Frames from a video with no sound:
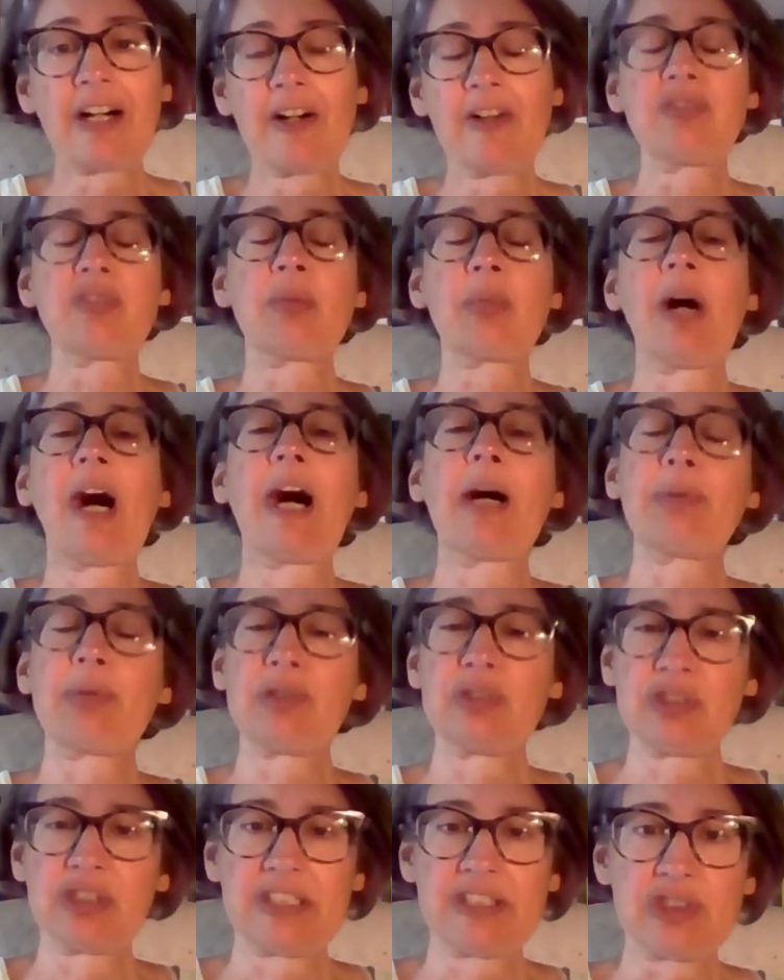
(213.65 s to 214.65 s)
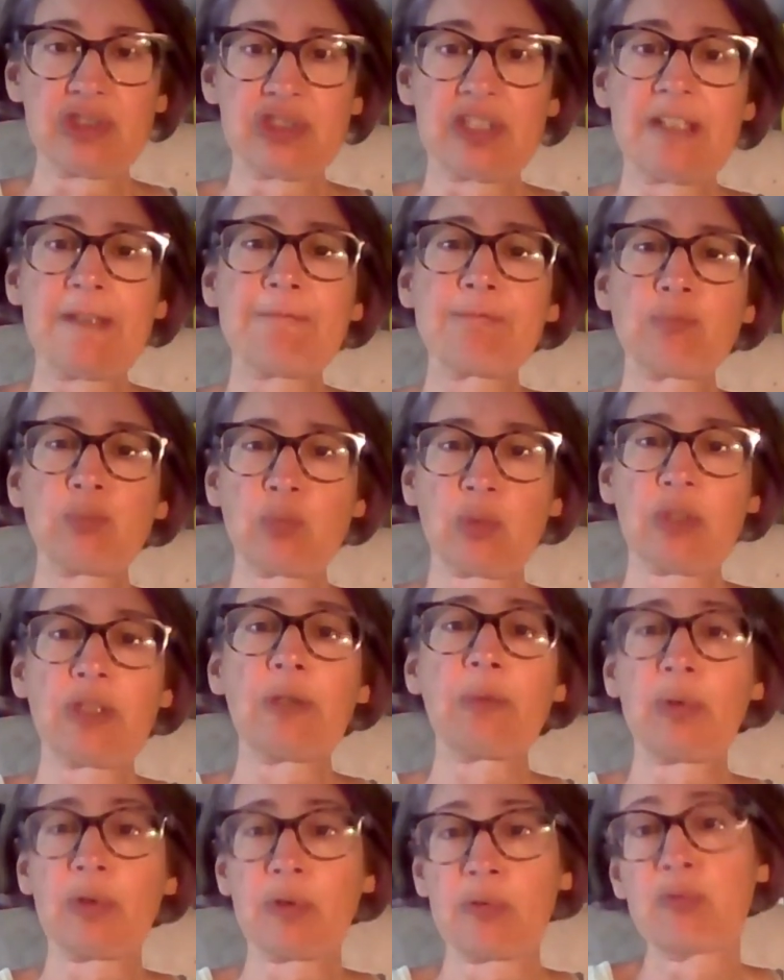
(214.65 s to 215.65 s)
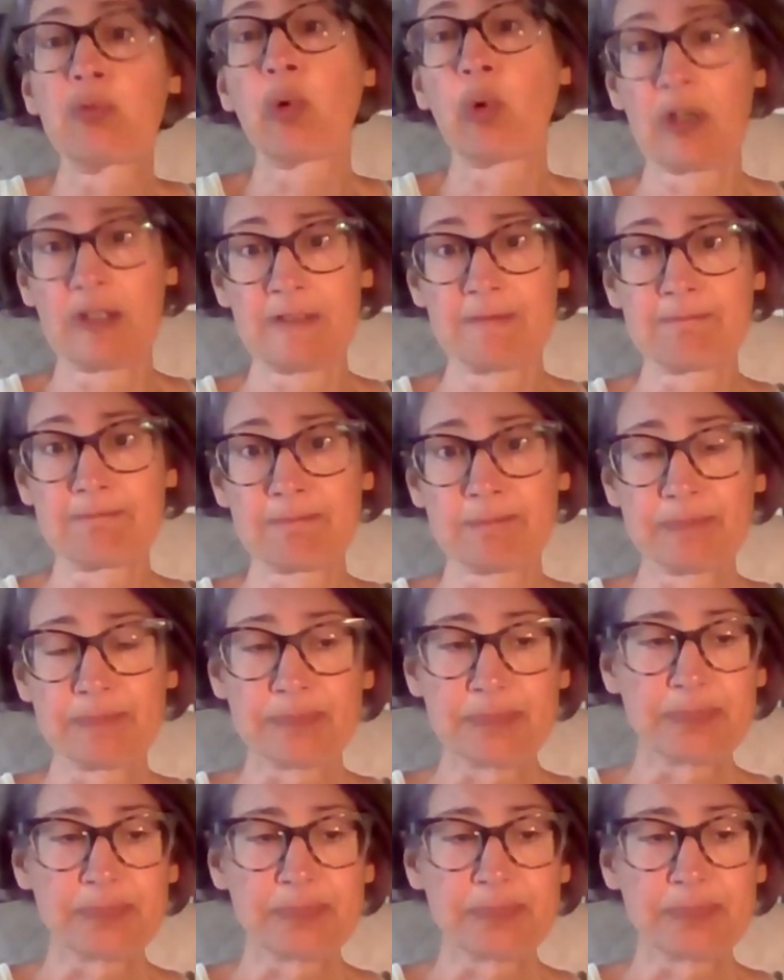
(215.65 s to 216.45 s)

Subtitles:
of the population will perform.